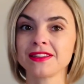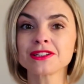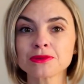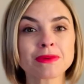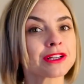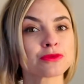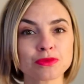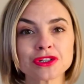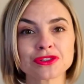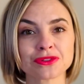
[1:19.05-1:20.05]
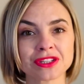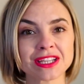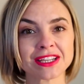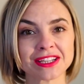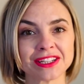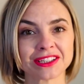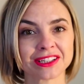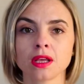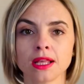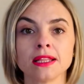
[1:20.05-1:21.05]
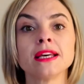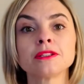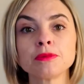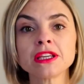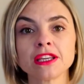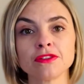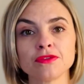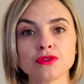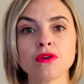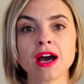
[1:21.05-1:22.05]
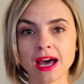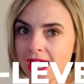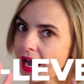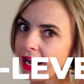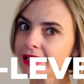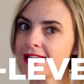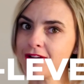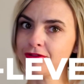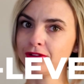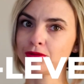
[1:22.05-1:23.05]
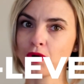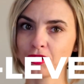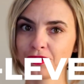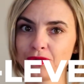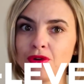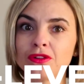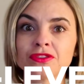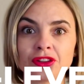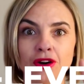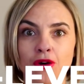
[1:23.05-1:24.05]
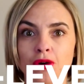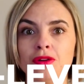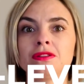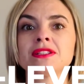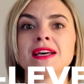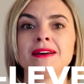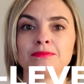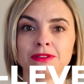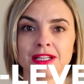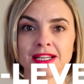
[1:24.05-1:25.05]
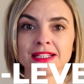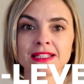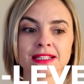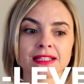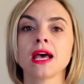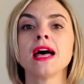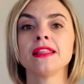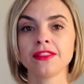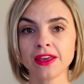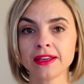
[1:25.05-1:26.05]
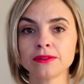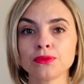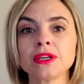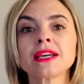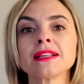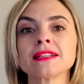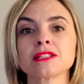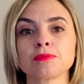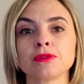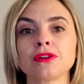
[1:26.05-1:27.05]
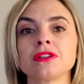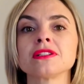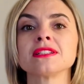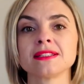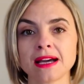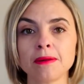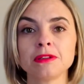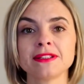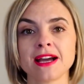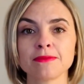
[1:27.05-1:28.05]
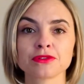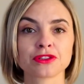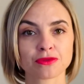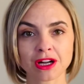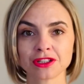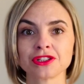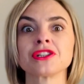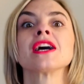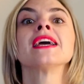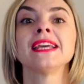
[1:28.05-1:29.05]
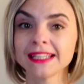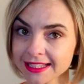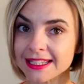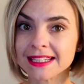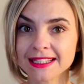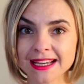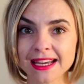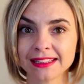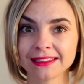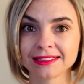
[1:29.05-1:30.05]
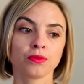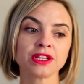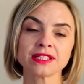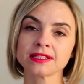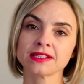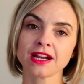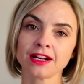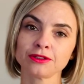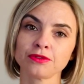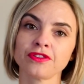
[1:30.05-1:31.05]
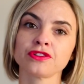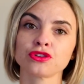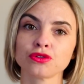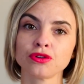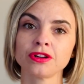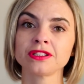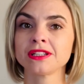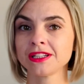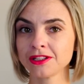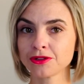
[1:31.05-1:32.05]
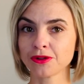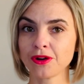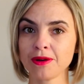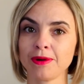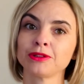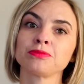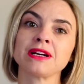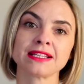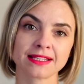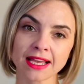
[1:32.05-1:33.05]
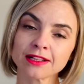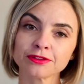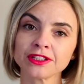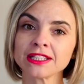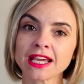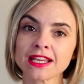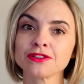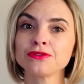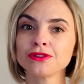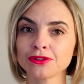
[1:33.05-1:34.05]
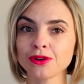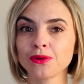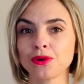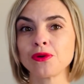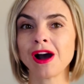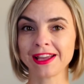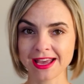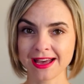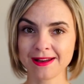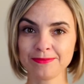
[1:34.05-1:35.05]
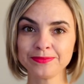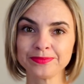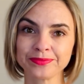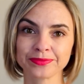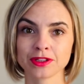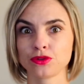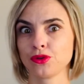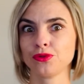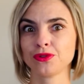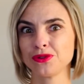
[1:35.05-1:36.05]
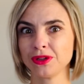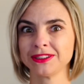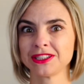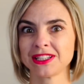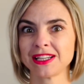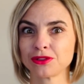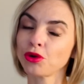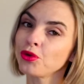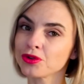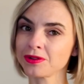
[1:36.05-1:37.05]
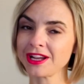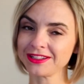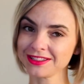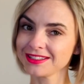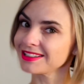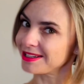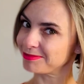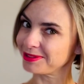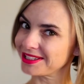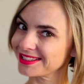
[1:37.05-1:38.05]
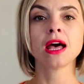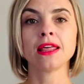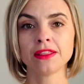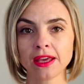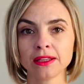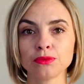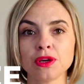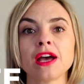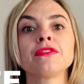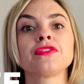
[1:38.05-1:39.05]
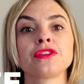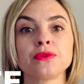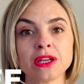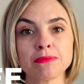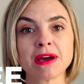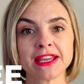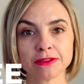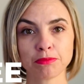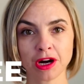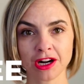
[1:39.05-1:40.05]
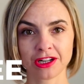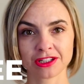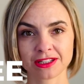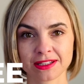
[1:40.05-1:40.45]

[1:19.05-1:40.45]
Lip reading: there's much more to see here. Let me give you a high-level walkthrough of the whole template, and then we can explore the double diamond structure in detail. We start with a short intro about myself in case you don't know who I am, so you understand who created the template. And then we have three main parts.